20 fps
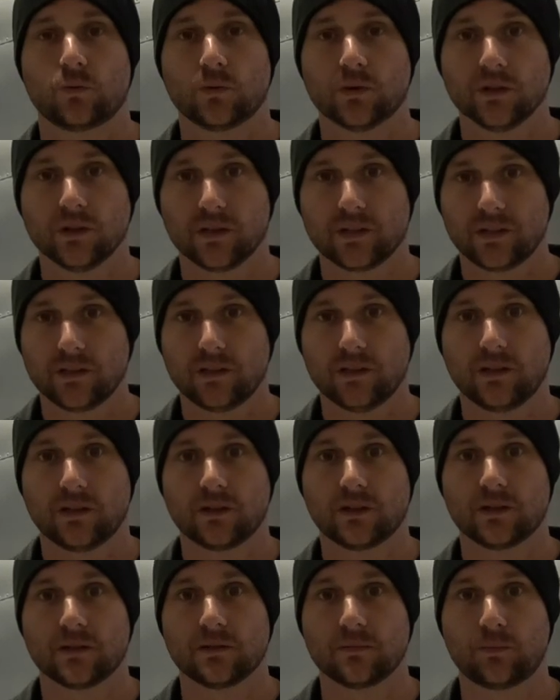really
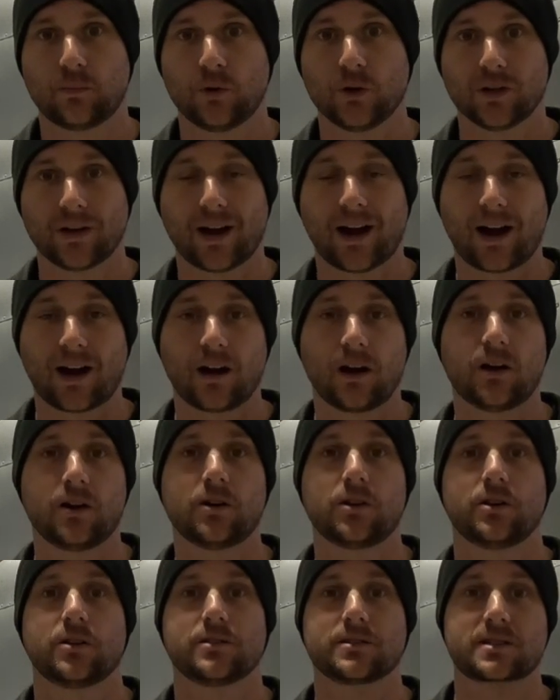put our
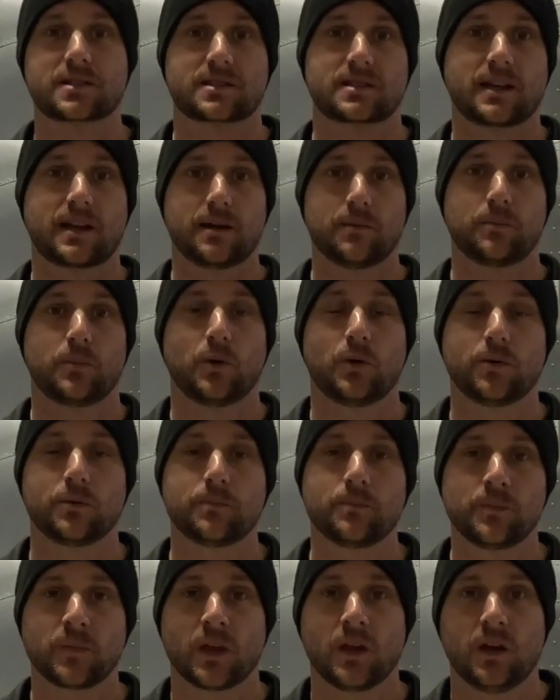stamp on.
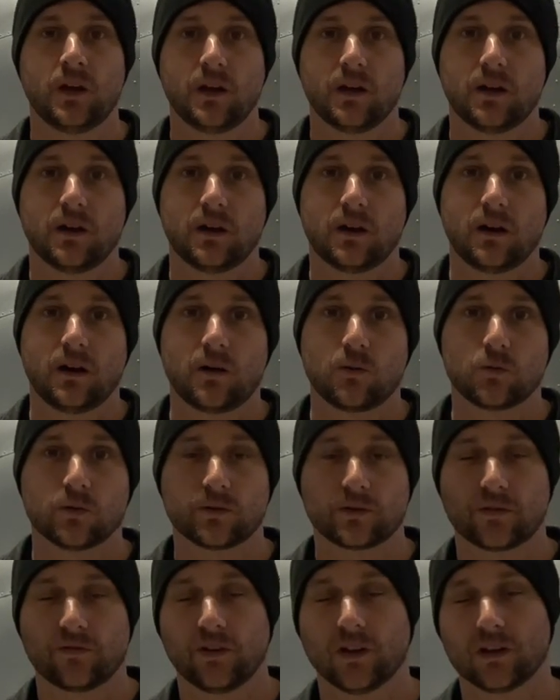We're
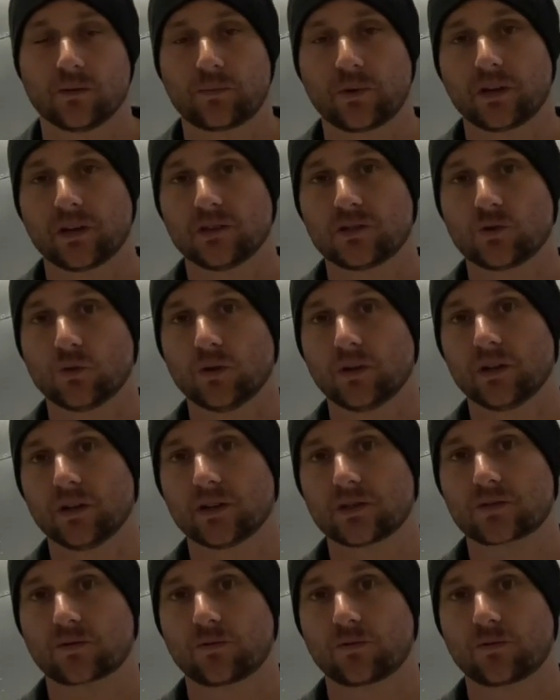developing into a niche